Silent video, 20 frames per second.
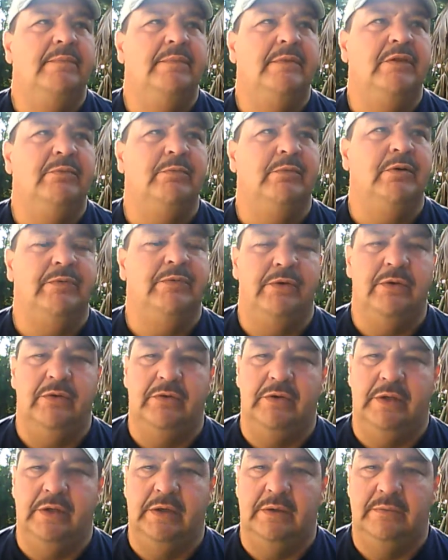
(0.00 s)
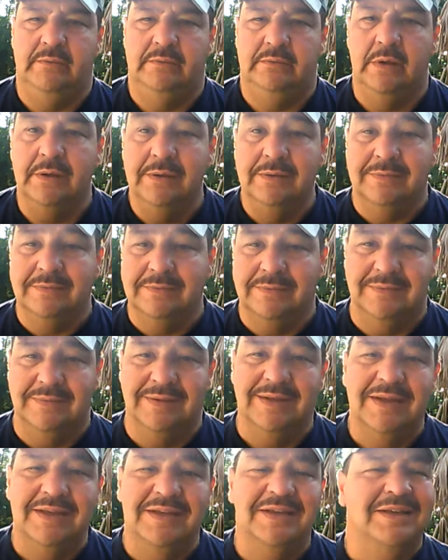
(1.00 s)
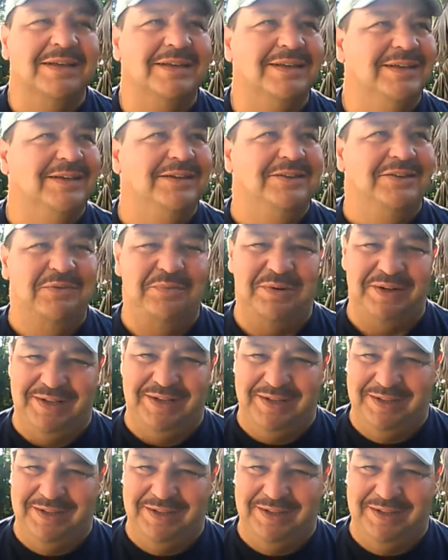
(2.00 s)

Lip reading: there's more views on there. Nobody